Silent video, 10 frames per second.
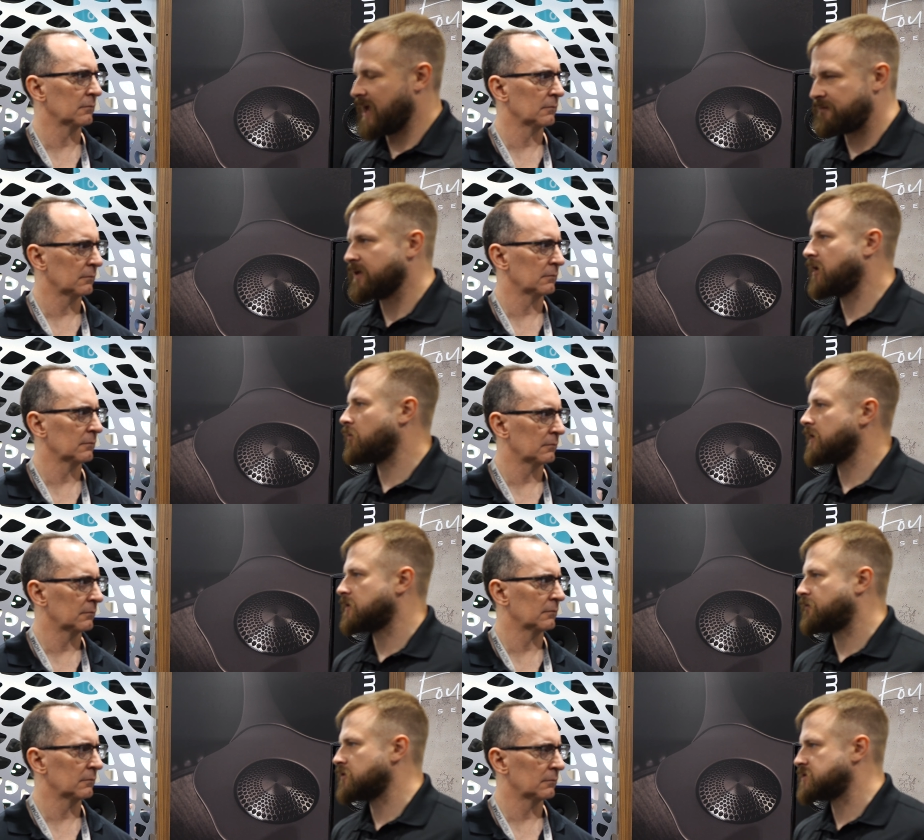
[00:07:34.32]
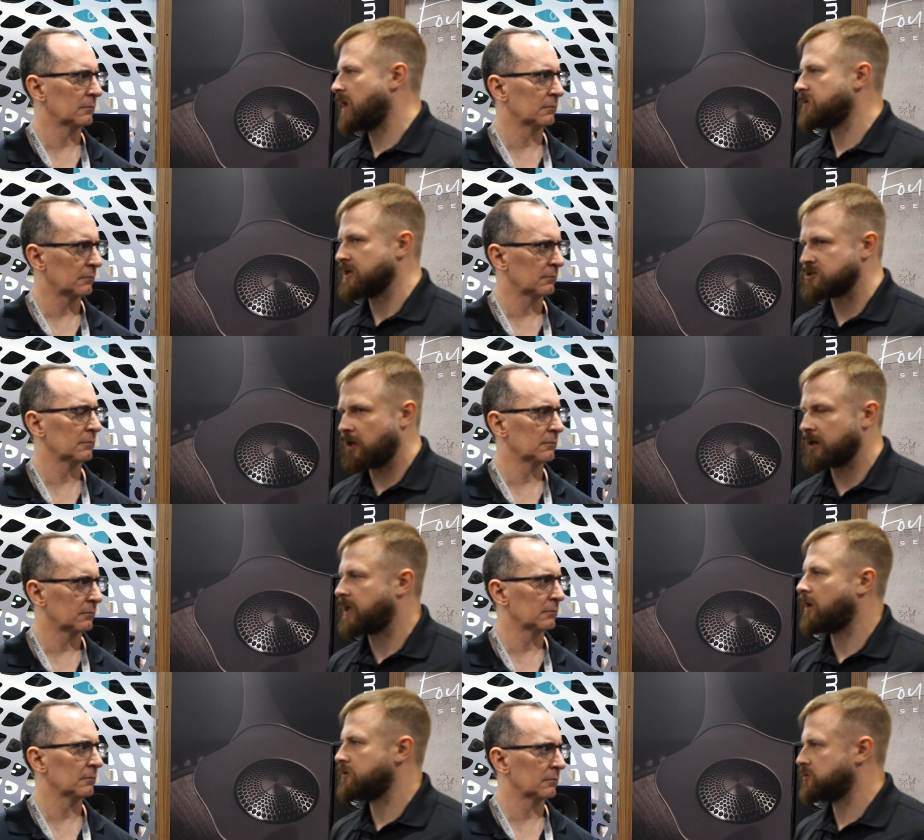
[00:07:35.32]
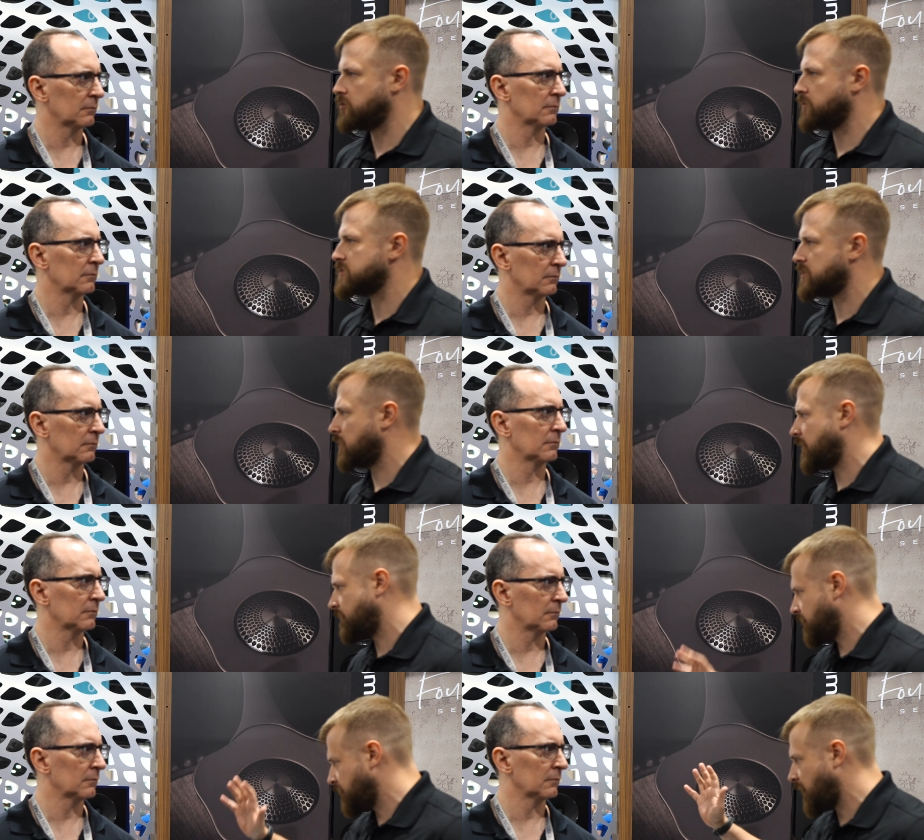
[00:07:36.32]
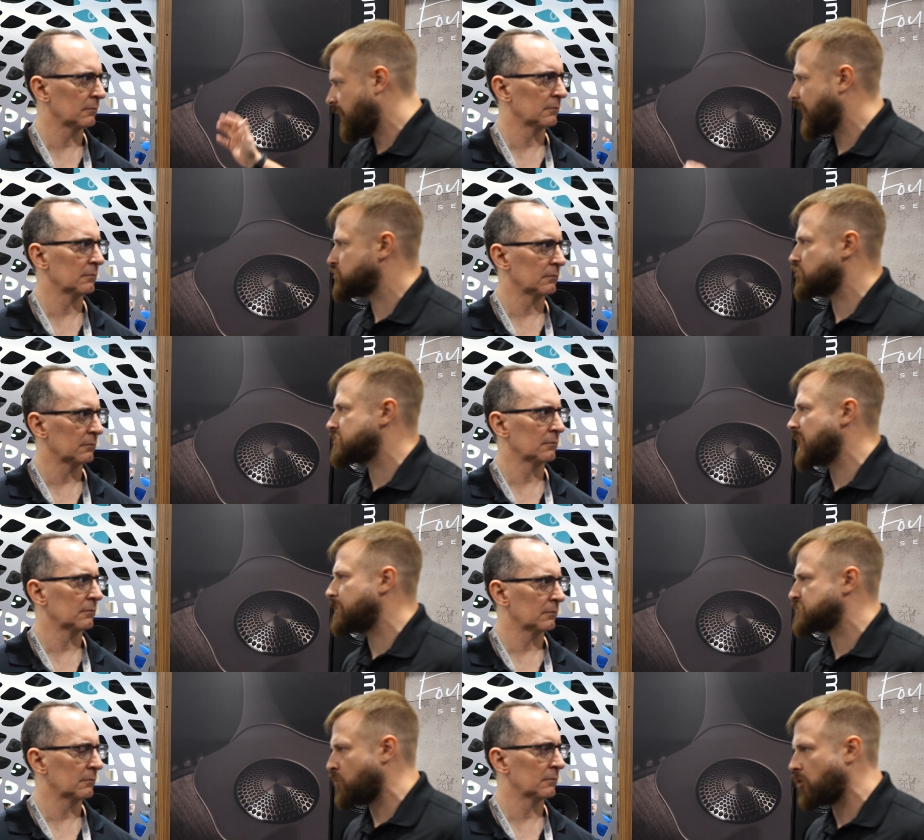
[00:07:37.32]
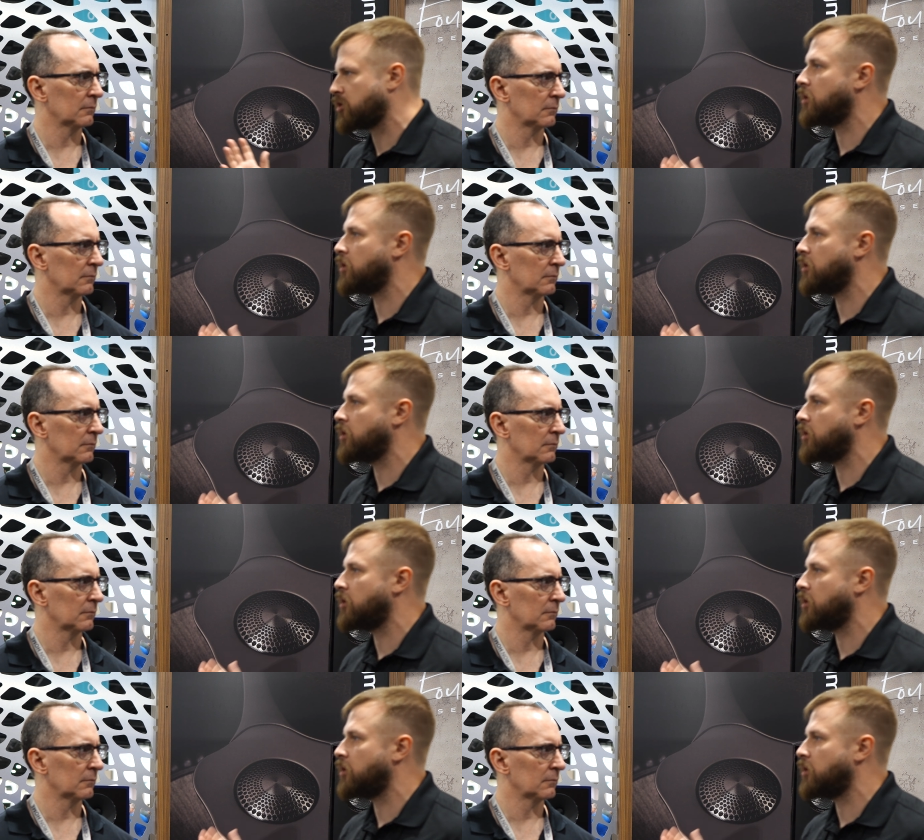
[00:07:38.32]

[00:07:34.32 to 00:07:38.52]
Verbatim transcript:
Speaker 1: you have to get it right the first time. It takes a lot of care to do this and a lot of a lot of extra steps, more